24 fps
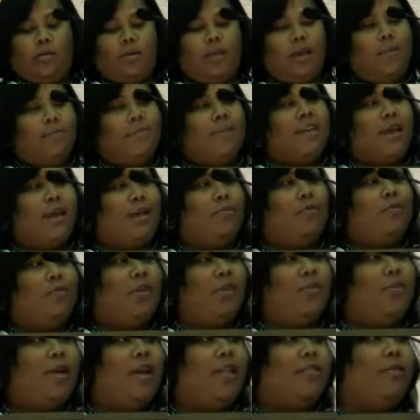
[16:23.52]
Sometimes
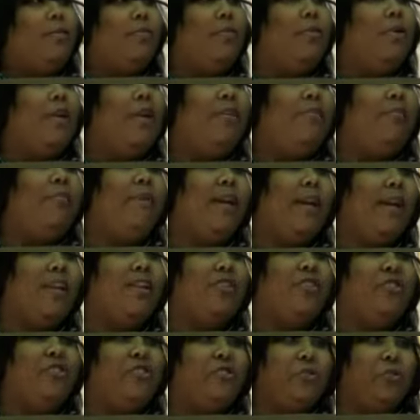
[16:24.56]
when you're at the point of
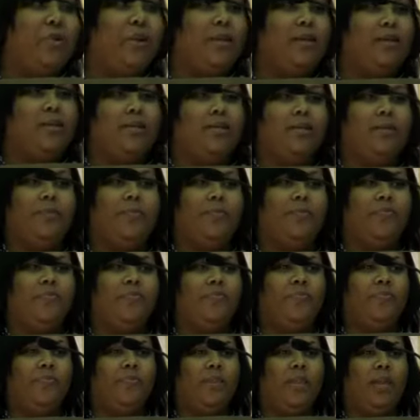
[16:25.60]
making a choice,
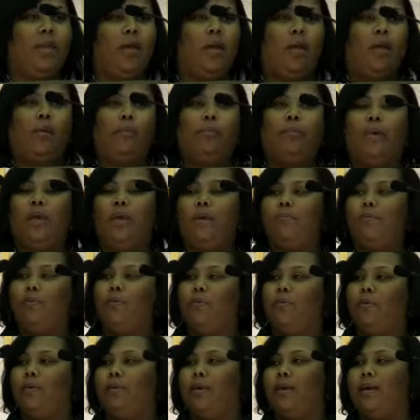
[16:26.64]
people
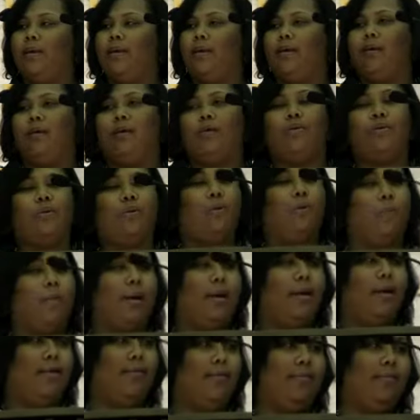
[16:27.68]
will get in your
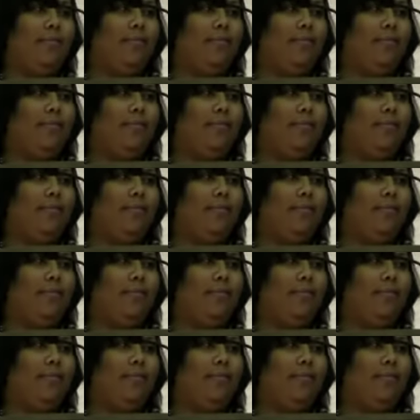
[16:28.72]
way.